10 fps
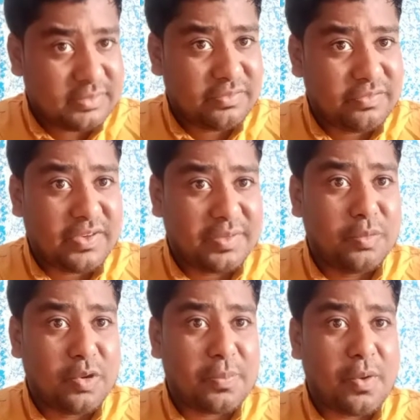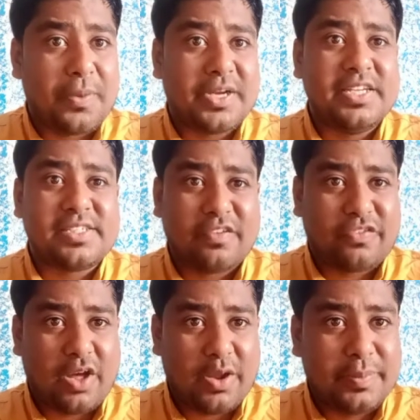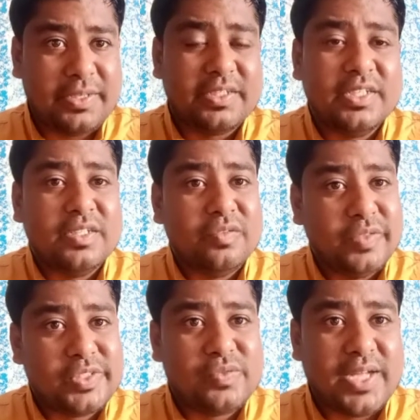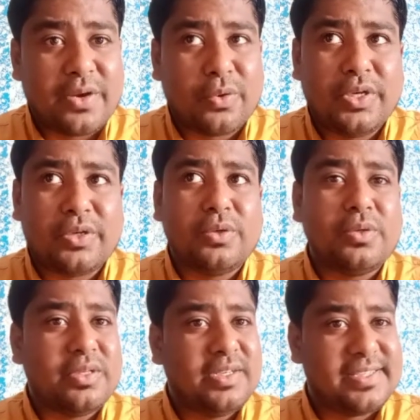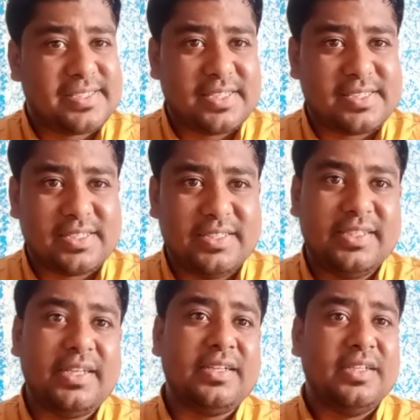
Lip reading: for more properties of carbon which we are going to discuss in the